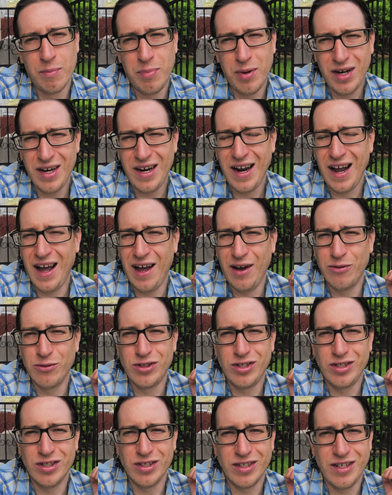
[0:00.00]
But I
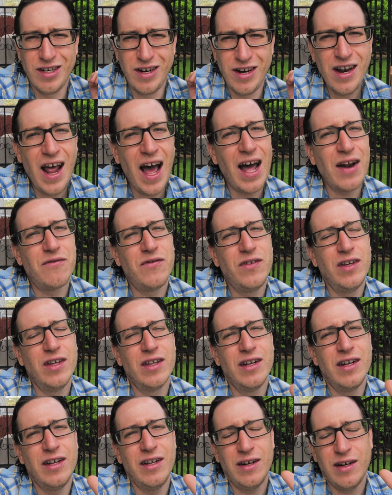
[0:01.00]
was just not
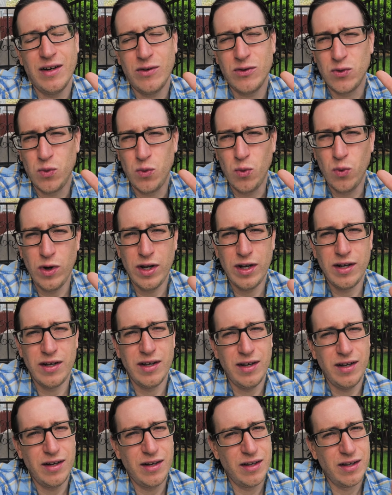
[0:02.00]
feeling it. I was
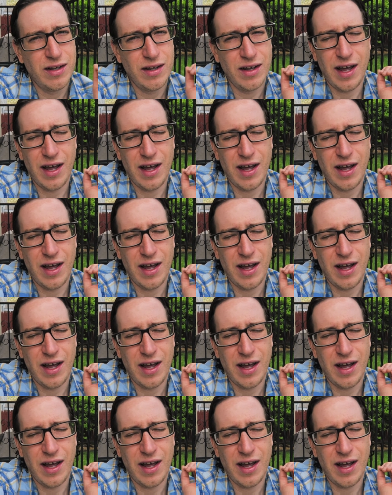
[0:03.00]
winded.